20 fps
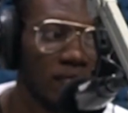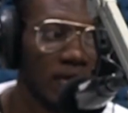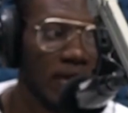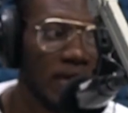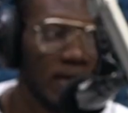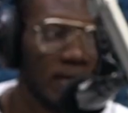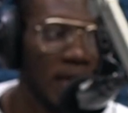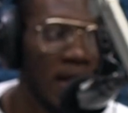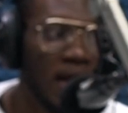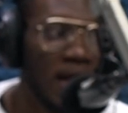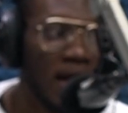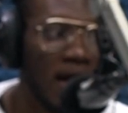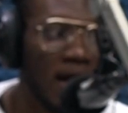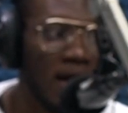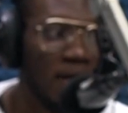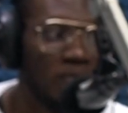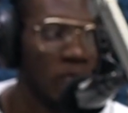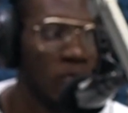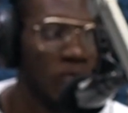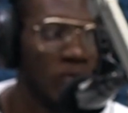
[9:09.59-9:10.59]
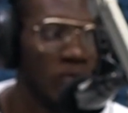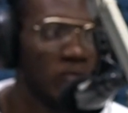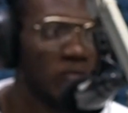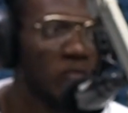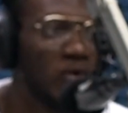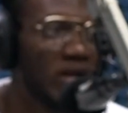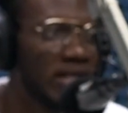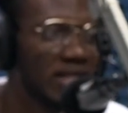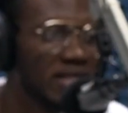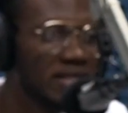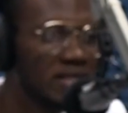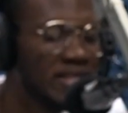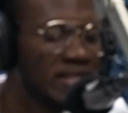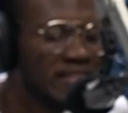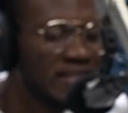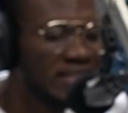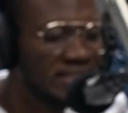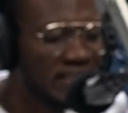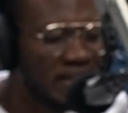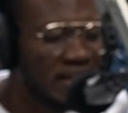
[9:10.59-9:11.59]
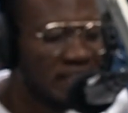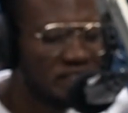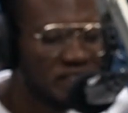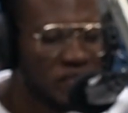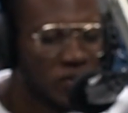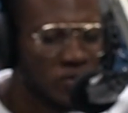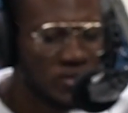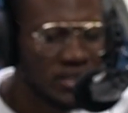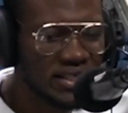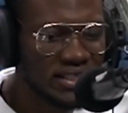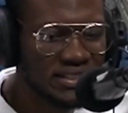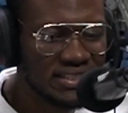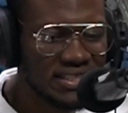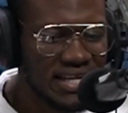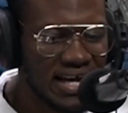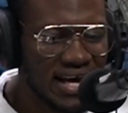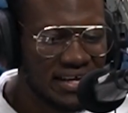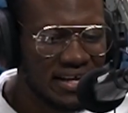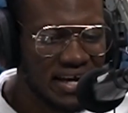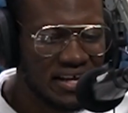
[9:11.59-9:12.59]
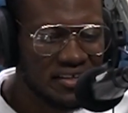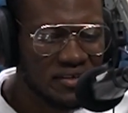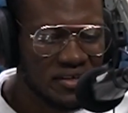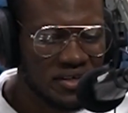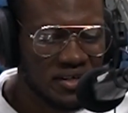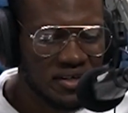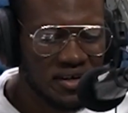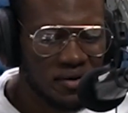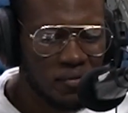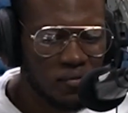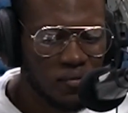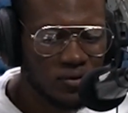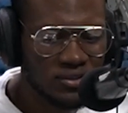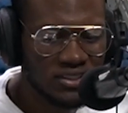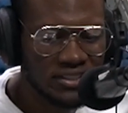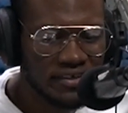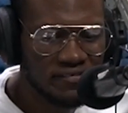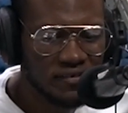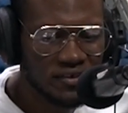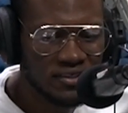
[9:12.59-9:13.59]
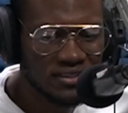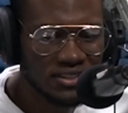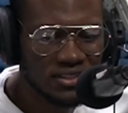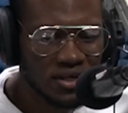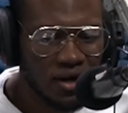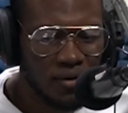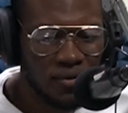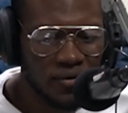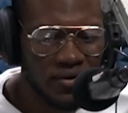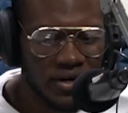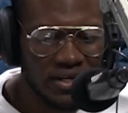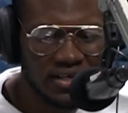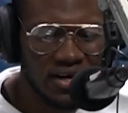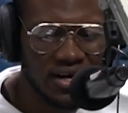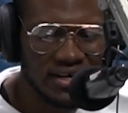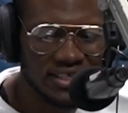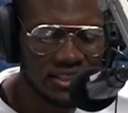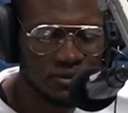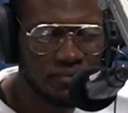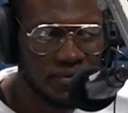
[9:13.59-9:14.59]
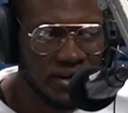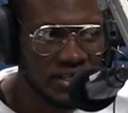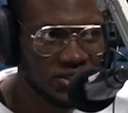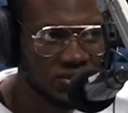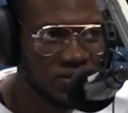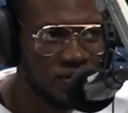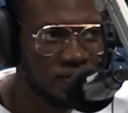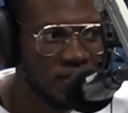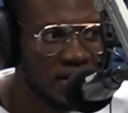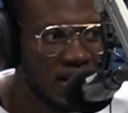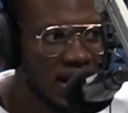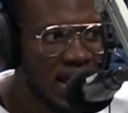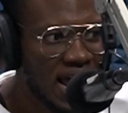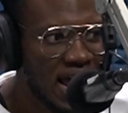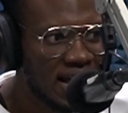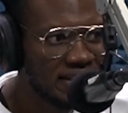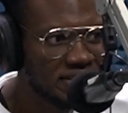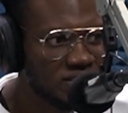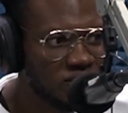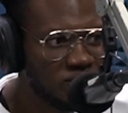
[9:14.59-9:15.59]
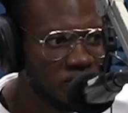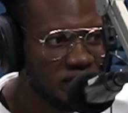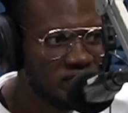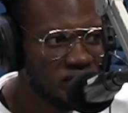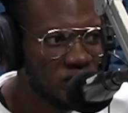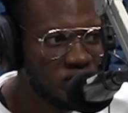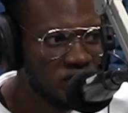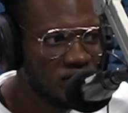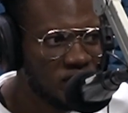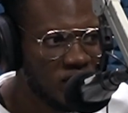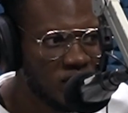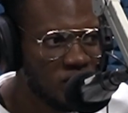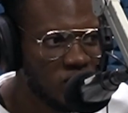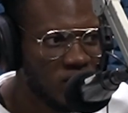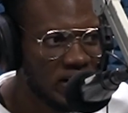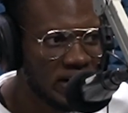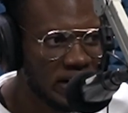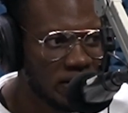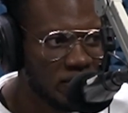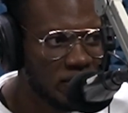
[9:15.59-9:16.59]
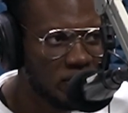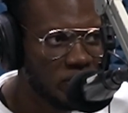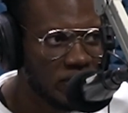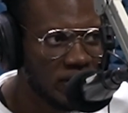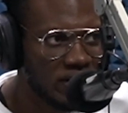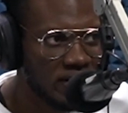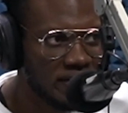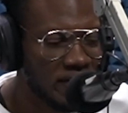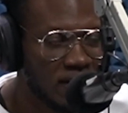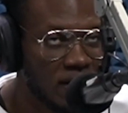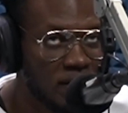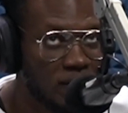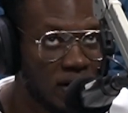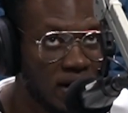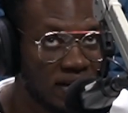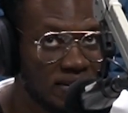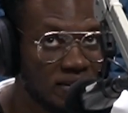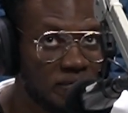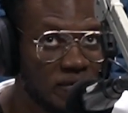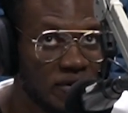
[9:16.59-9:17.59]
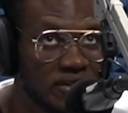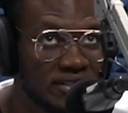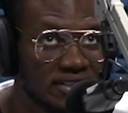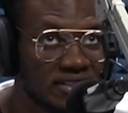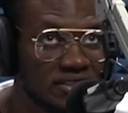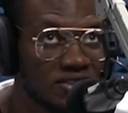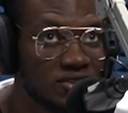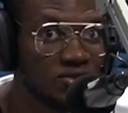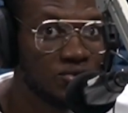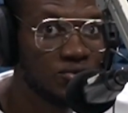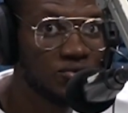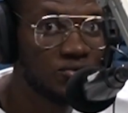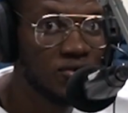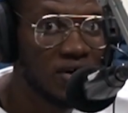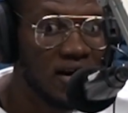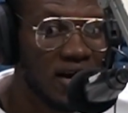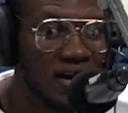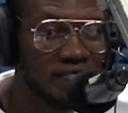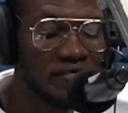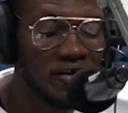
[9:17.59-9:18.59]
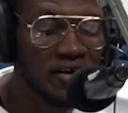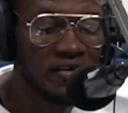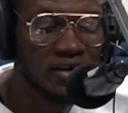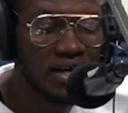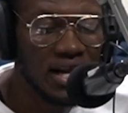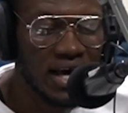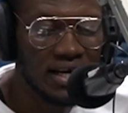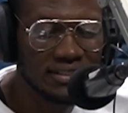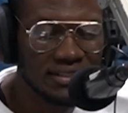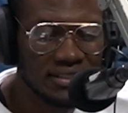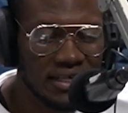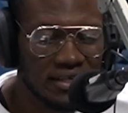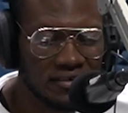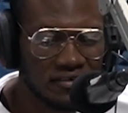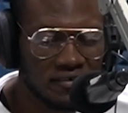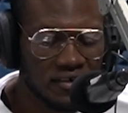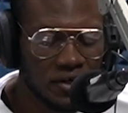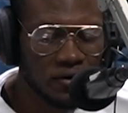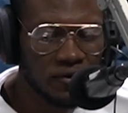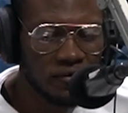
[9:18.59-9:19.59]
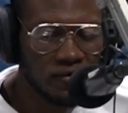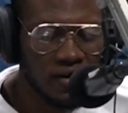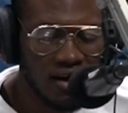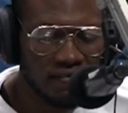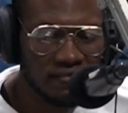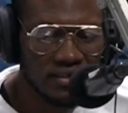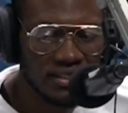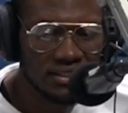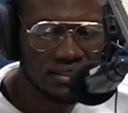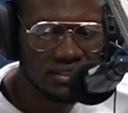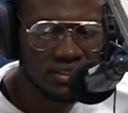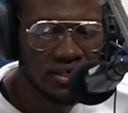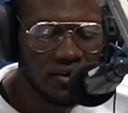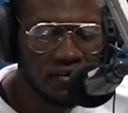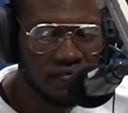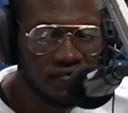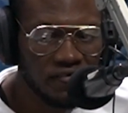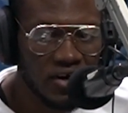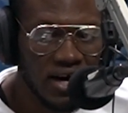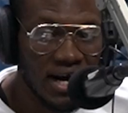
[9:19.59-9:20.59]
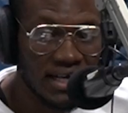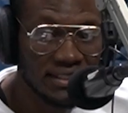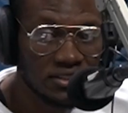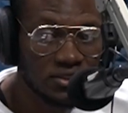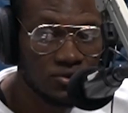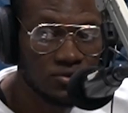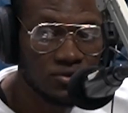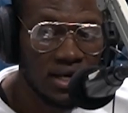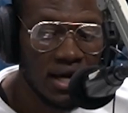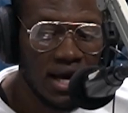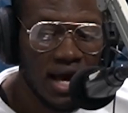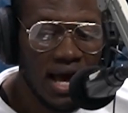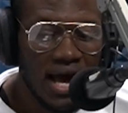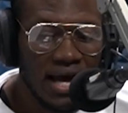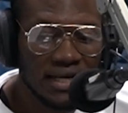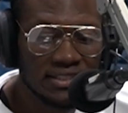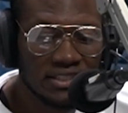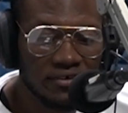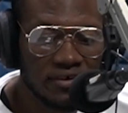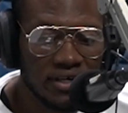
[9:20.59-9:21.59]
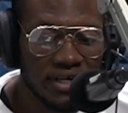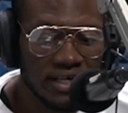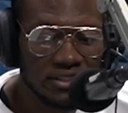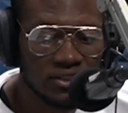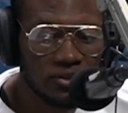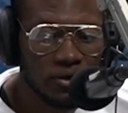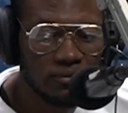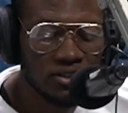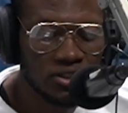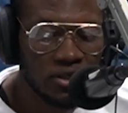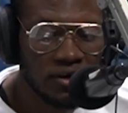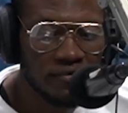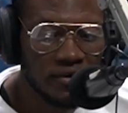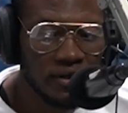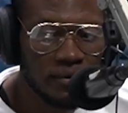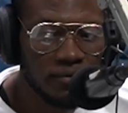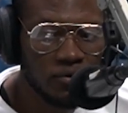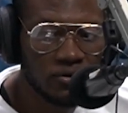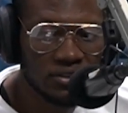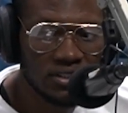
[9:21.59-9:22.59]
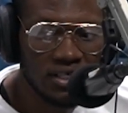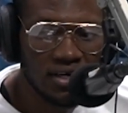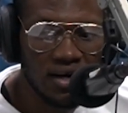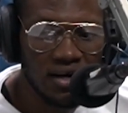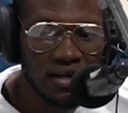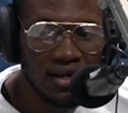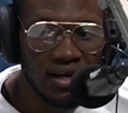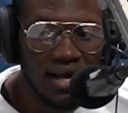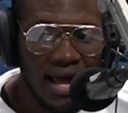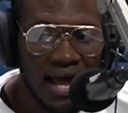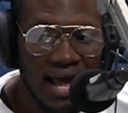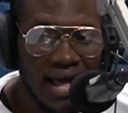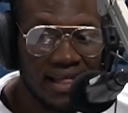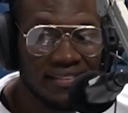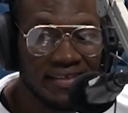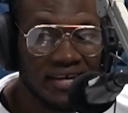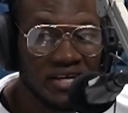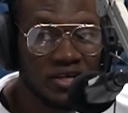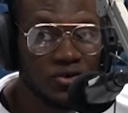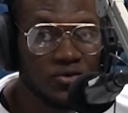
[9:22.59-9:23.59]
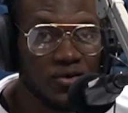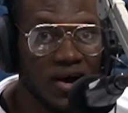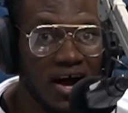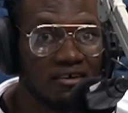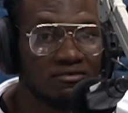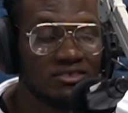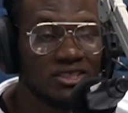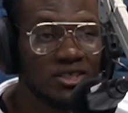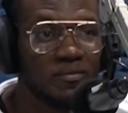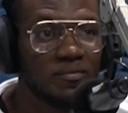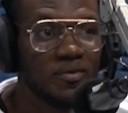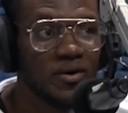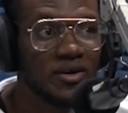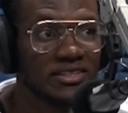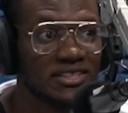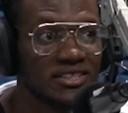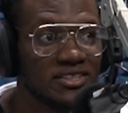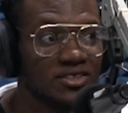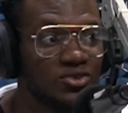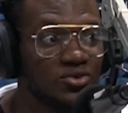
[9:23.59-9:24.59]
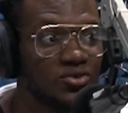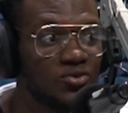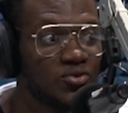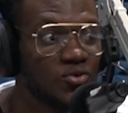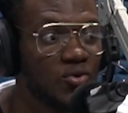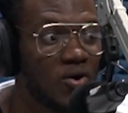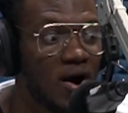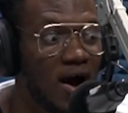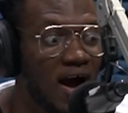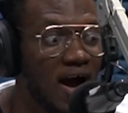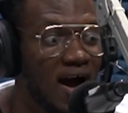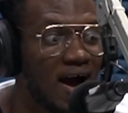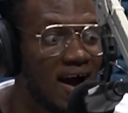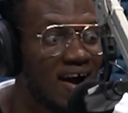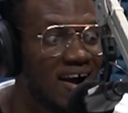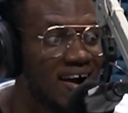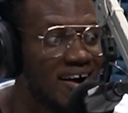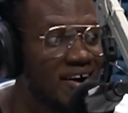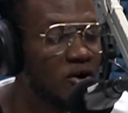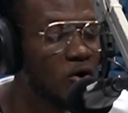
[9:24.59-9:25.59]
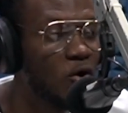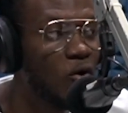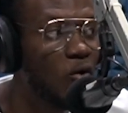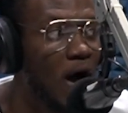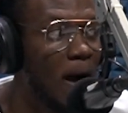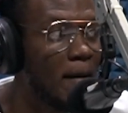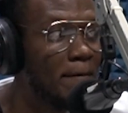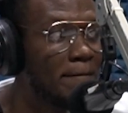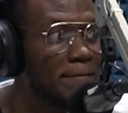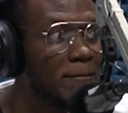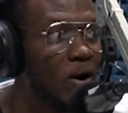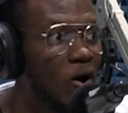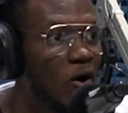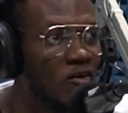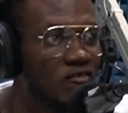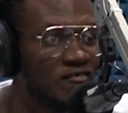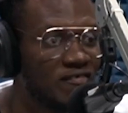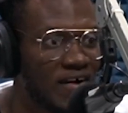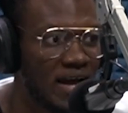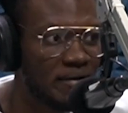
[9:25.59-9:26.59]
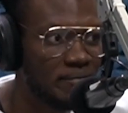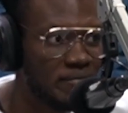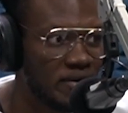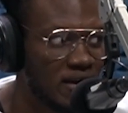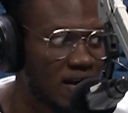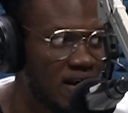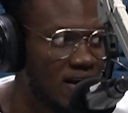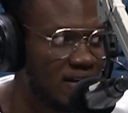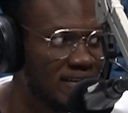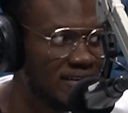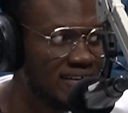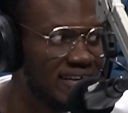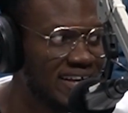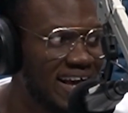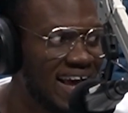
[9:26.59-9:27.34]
Yeah. One of the things that I've found is that I think most of us operate on a spectrum. And so we've moved from one era where there are a lot of persons who are very relaxed and, you know, have this carefree attitude as it relates to observing the protocol. And then you have some persons who are go above and beyond.